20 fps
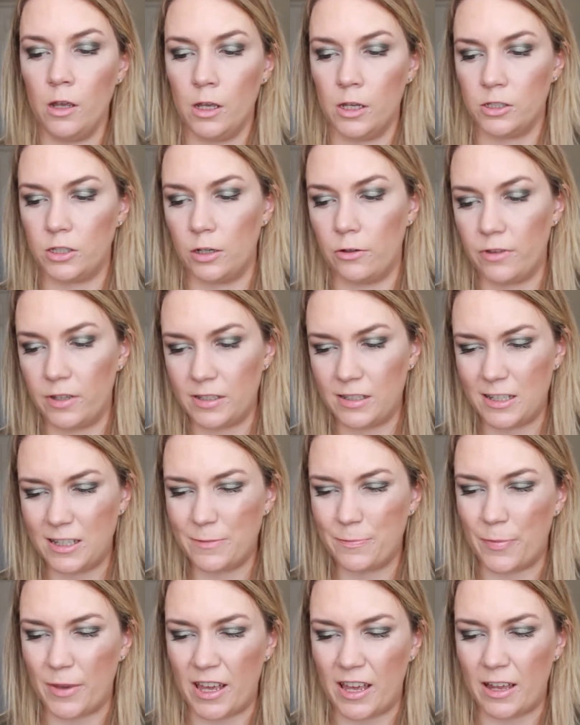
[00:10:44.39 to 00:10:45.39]
So this has
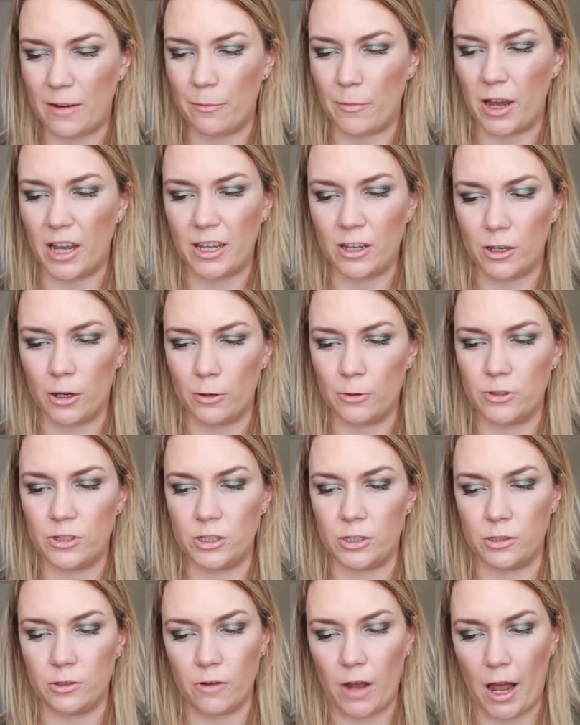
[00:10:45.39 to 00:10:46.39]
been my
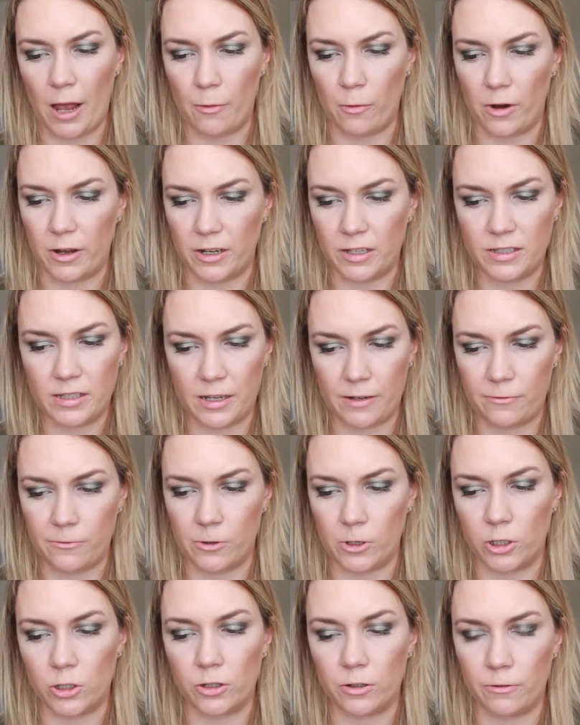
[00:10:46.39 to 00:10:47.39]
go-to, I want to say,
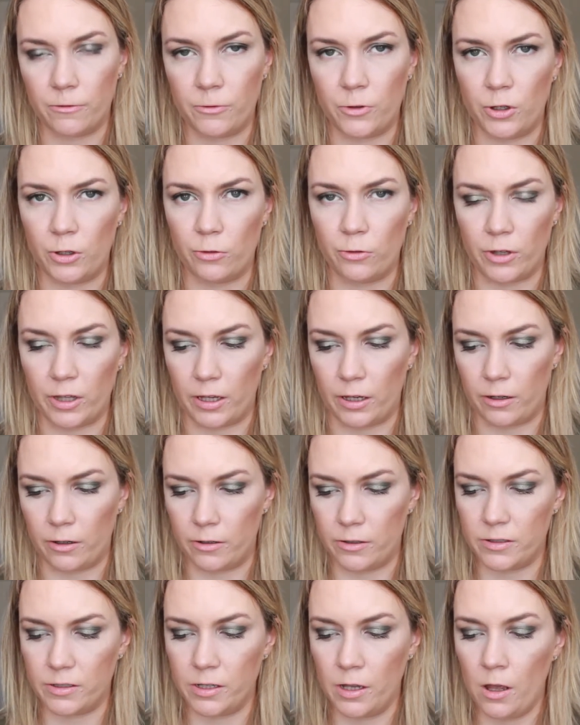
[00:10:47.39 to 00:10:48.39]
for a good few
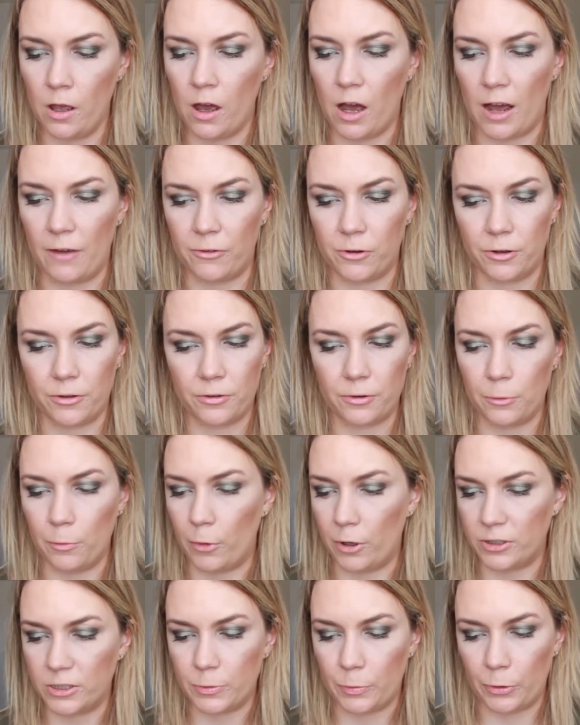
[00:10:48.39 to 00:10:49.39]
years. I've gone through
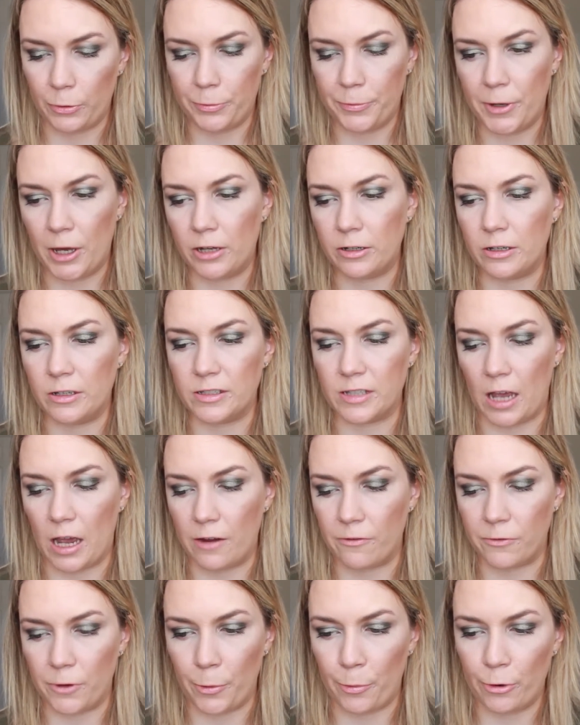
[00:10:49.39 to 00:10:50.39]
multiple bottles,
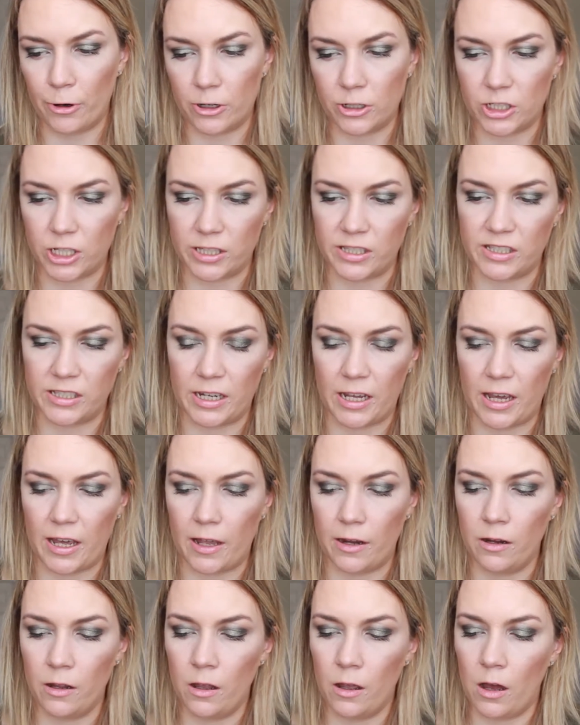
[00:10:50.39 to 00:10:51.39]
I've repurchased
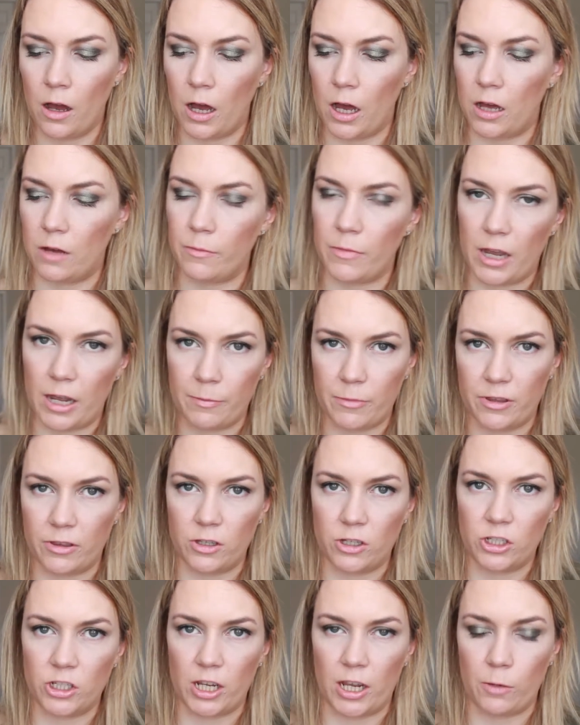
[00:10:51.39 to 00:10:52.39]
it. I'm in
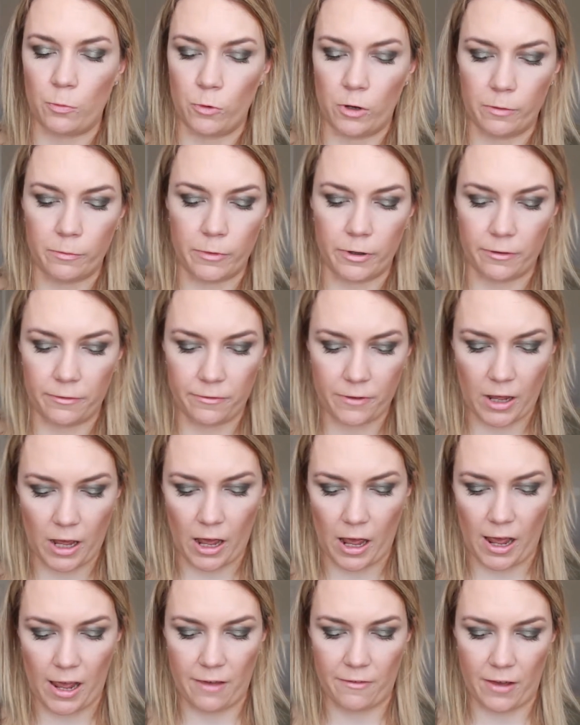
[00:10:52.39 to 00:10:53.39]
the shade
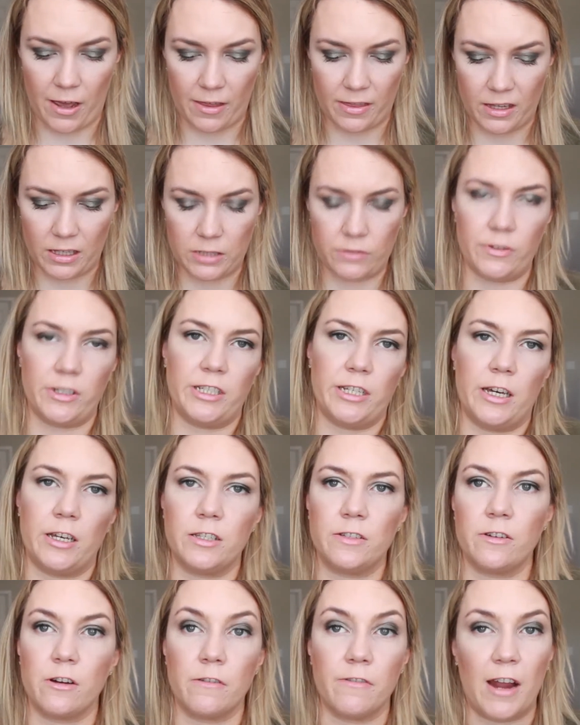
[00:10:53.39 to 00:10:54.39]
115, and this
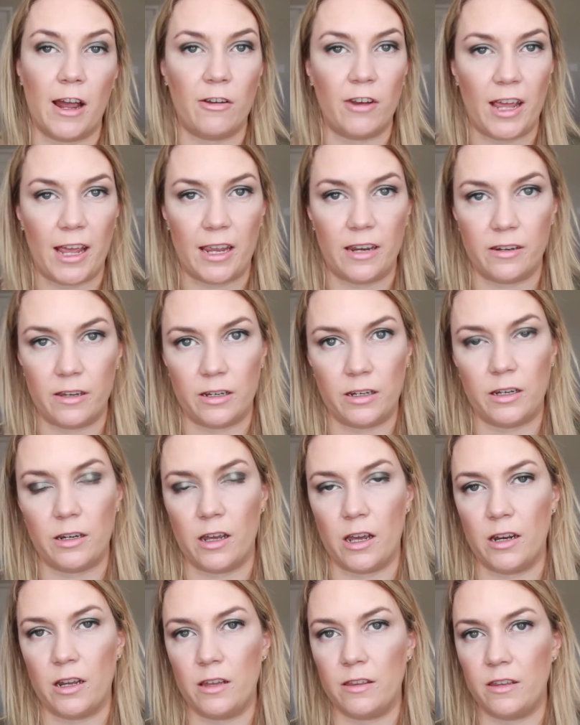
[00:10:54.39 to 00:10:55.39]
retails for around $8.99.
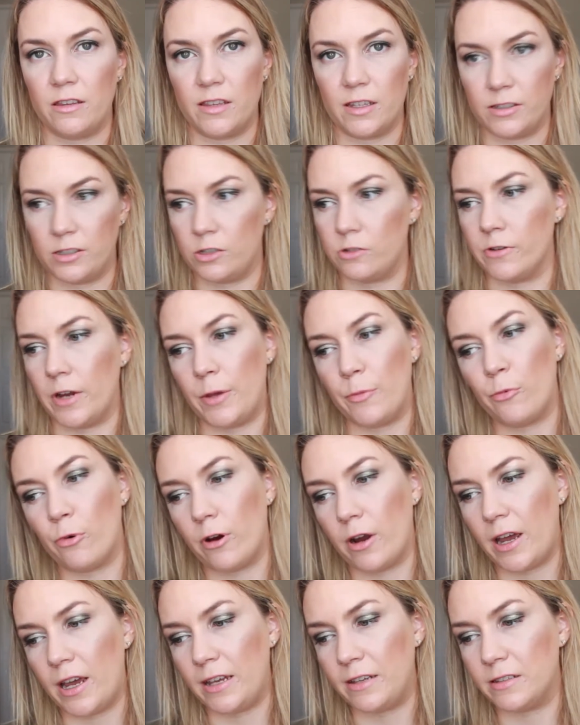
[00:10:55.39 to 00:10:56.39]
I think that's a great
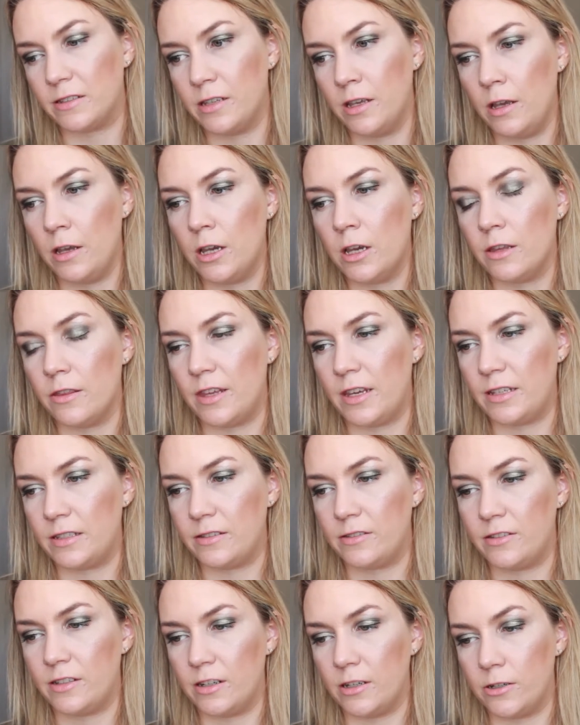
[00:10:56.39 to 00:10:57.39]
price. This
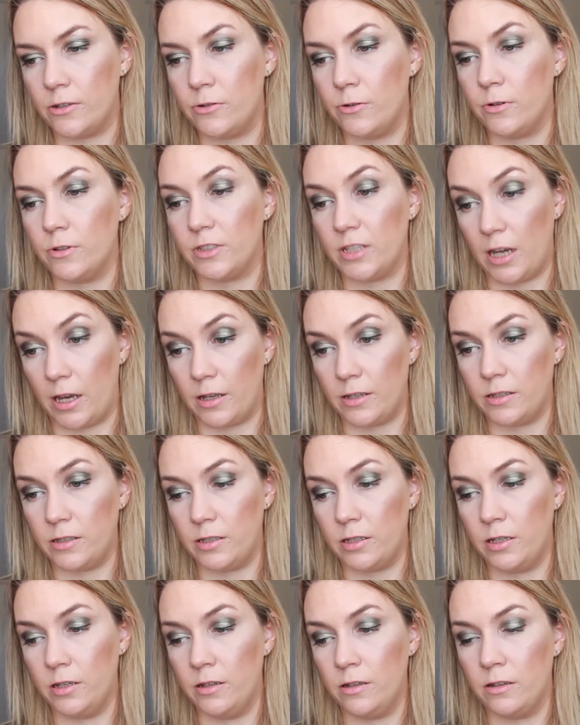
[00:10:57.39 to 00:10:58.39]

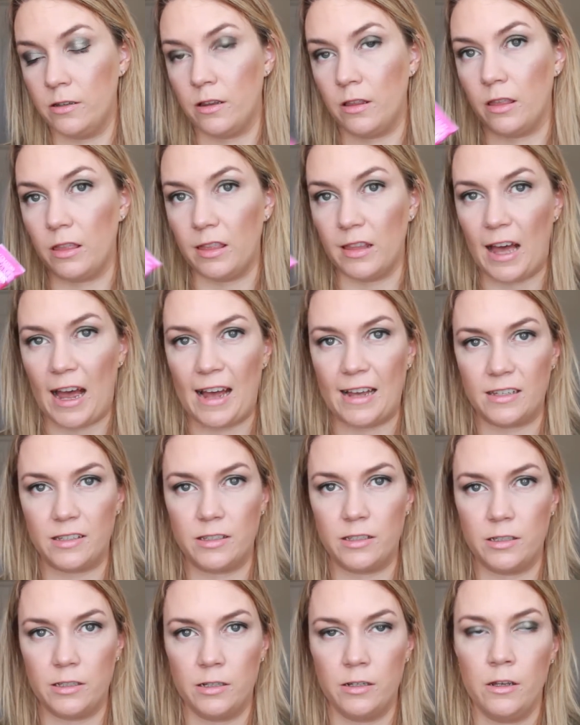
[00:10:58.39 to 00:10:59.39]
does
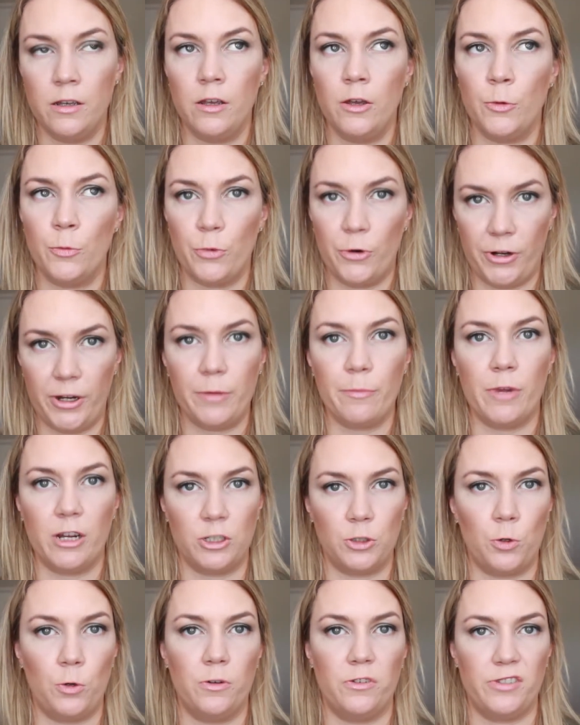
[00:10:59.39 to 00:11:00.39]
last pretty
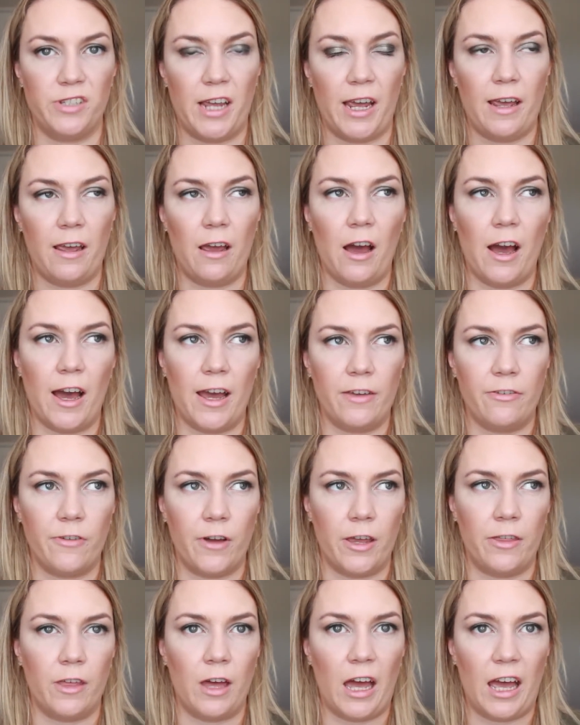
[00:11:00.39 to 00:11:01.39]
much all day. I
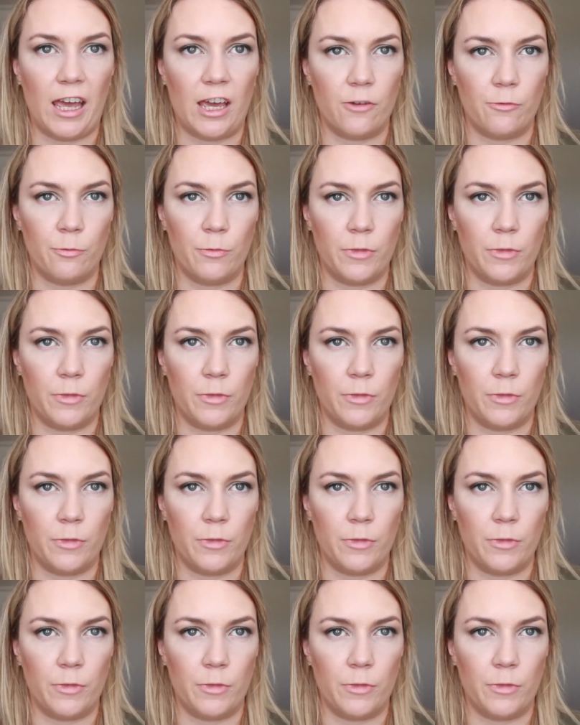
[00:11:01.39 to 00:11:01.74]
find that I have